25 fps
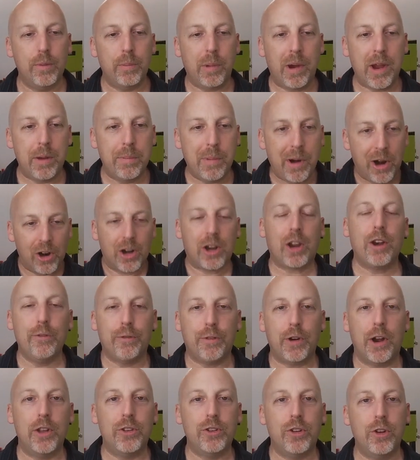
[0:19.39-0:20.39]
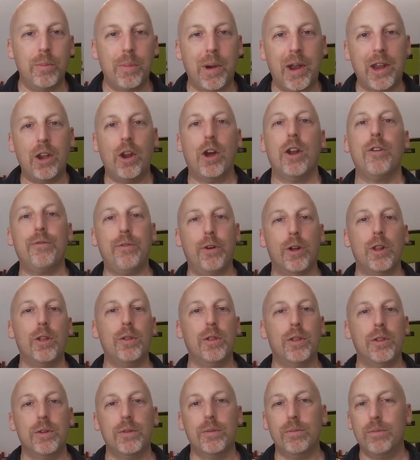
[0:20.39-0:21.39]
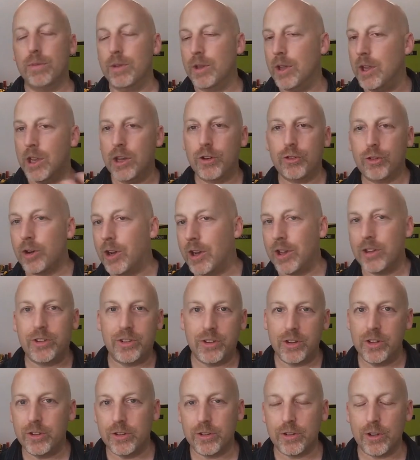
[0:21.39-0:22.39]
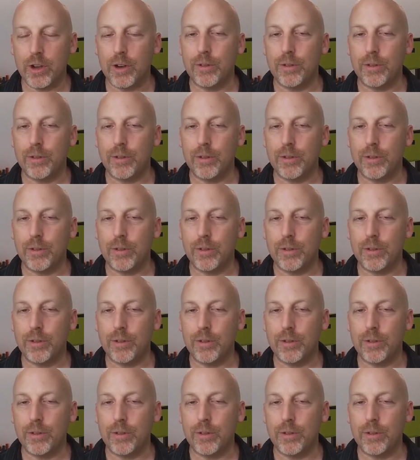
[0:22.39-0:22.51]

my American friends who might not follow the intricacies